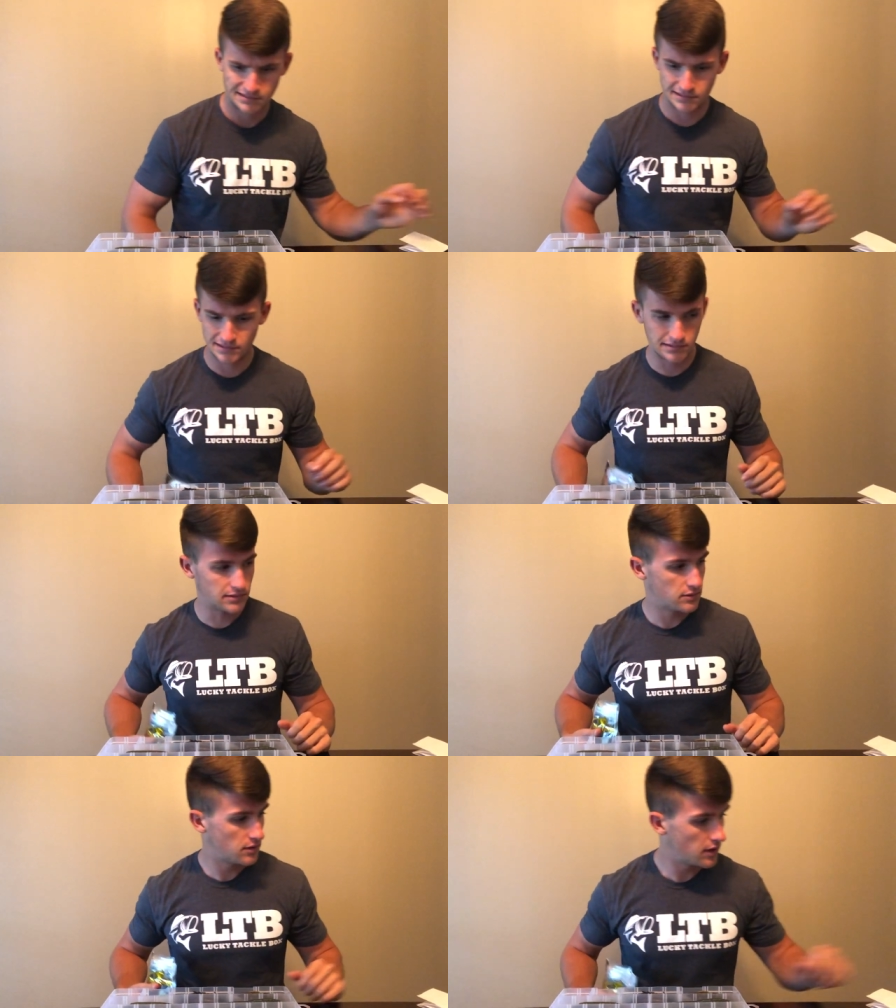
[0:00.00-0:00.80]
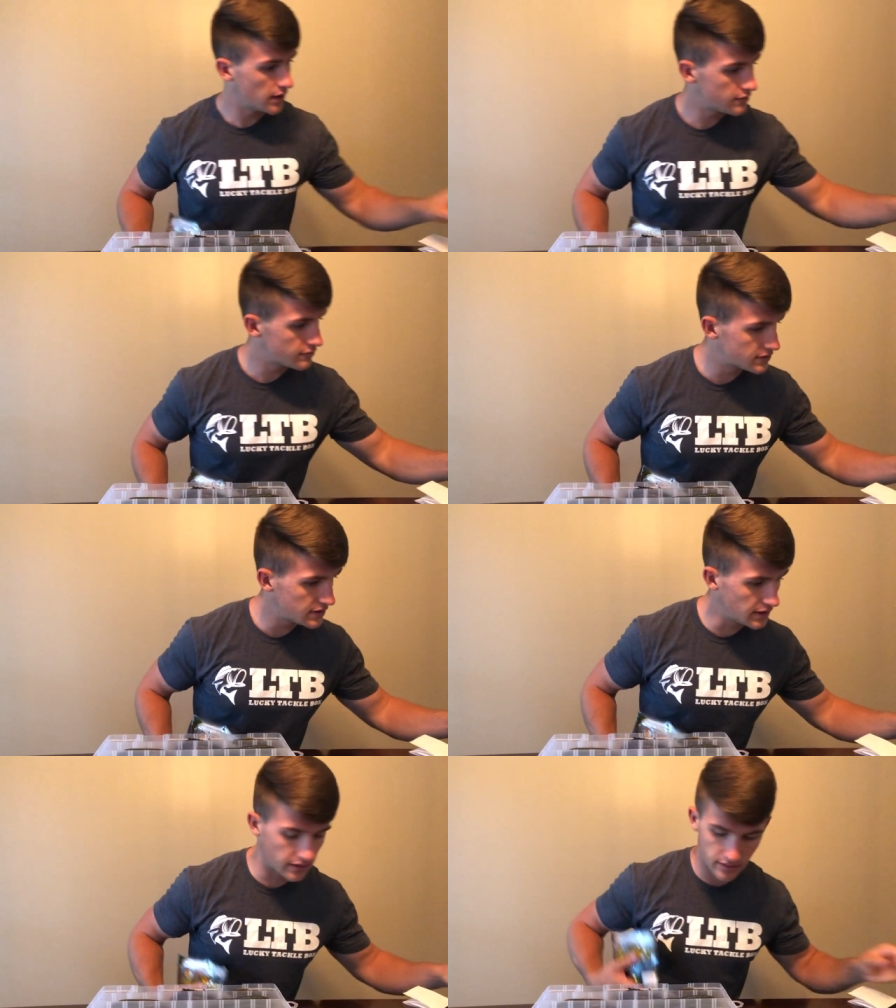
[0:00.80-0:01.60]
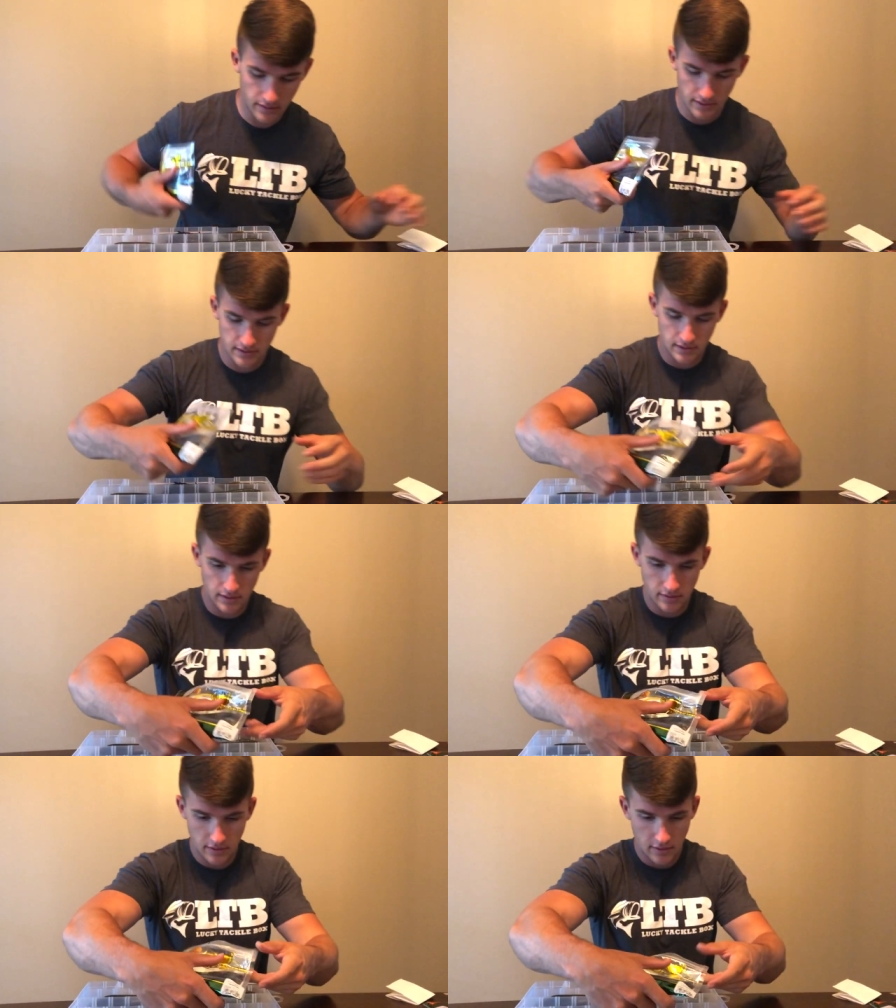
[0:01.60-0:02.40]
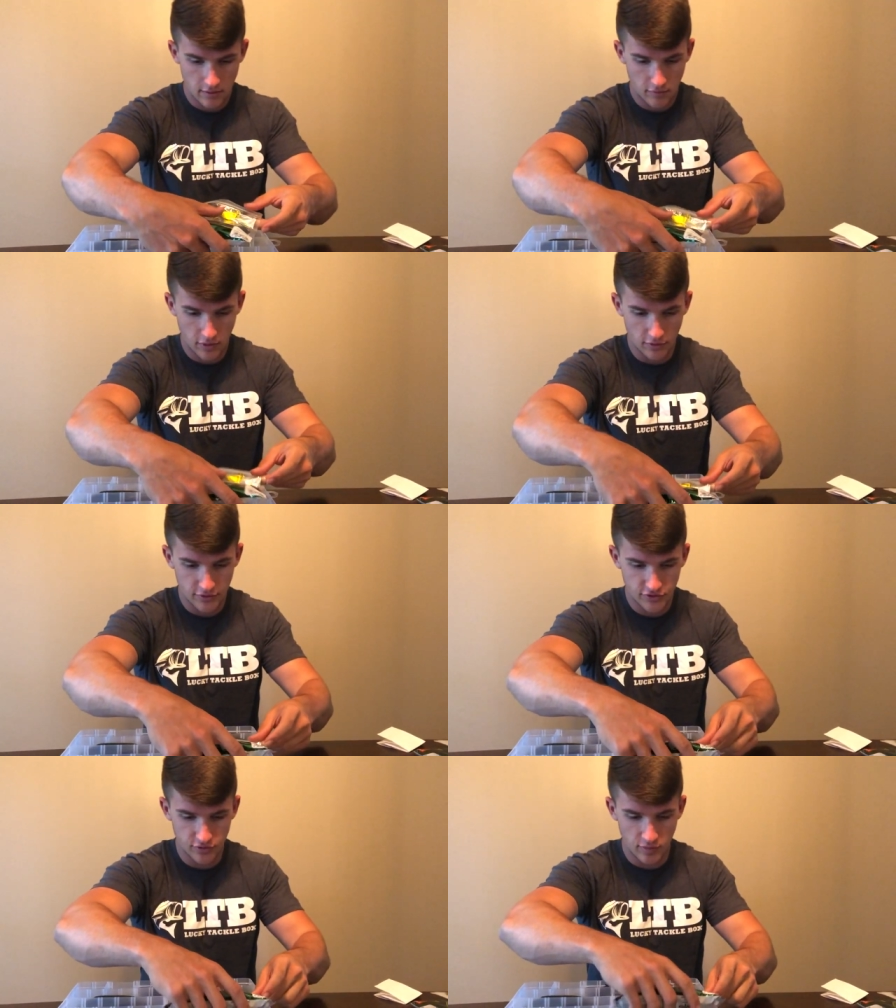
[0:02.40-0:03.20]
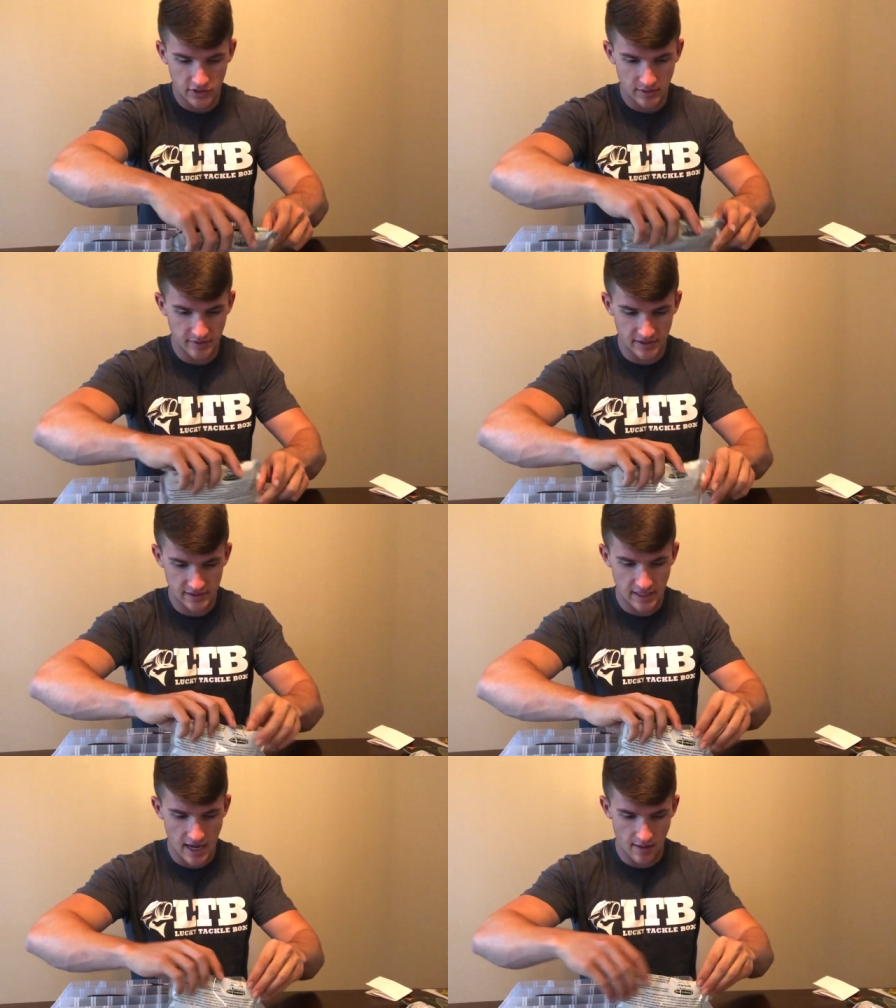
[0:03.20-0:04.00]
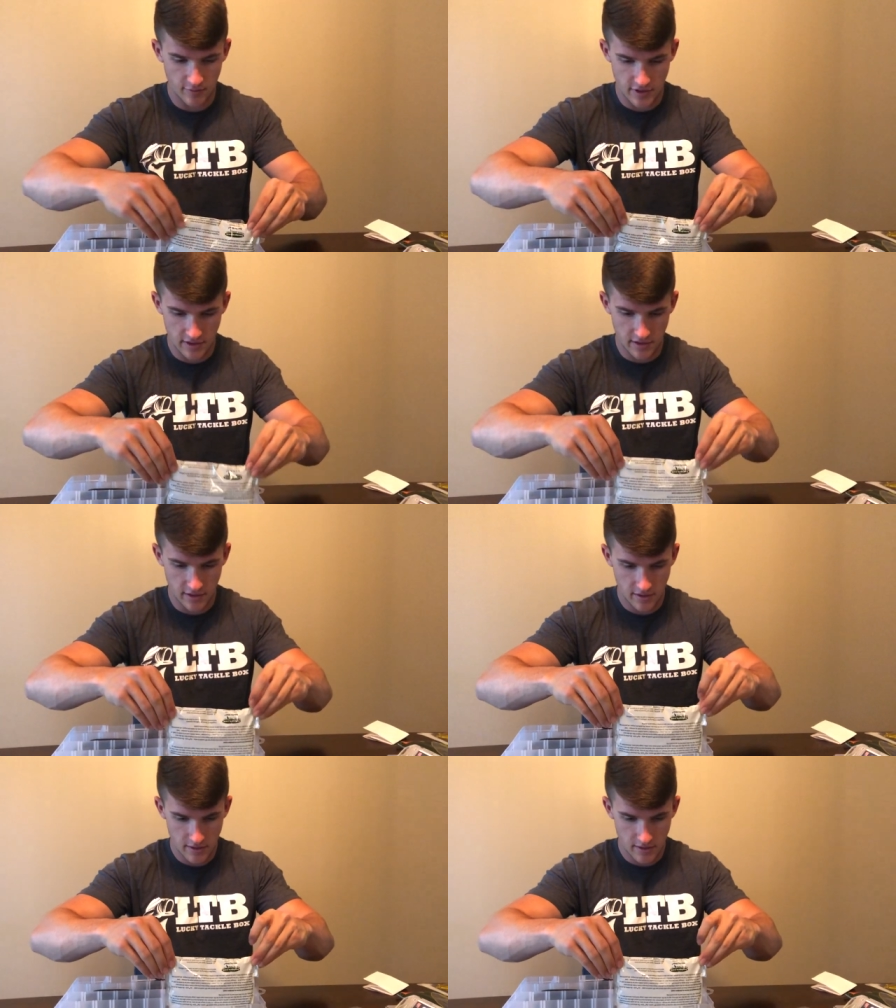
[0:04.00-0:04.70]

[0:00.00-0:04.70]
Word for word: Yeah, I guess we'll see. Let's uh, we're gonna load the June bugs up in this top right here.